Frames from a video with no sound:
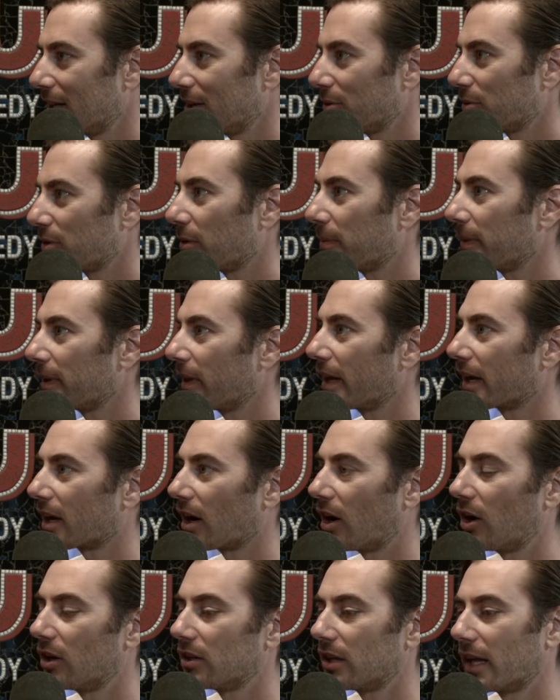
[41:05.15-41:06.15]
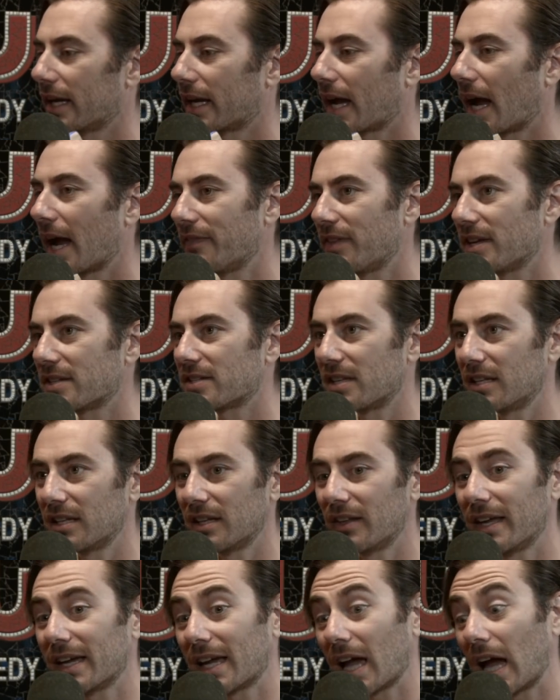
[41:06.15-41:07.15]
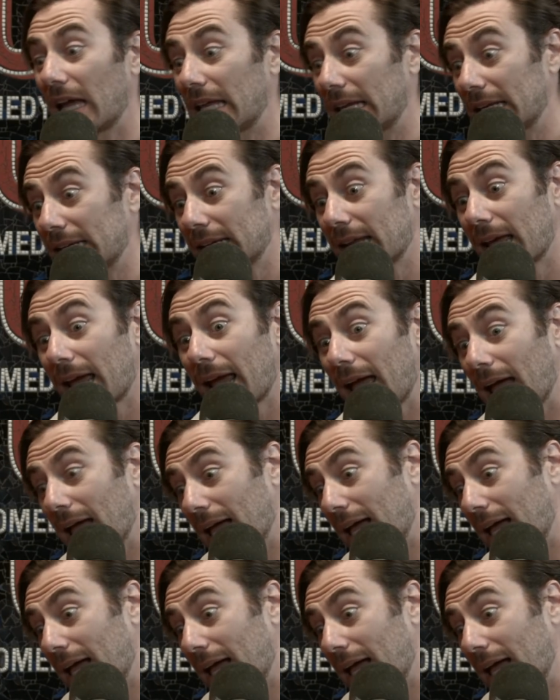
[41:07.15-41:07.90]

They'll be like, oh, like I have this, and you're like, okay.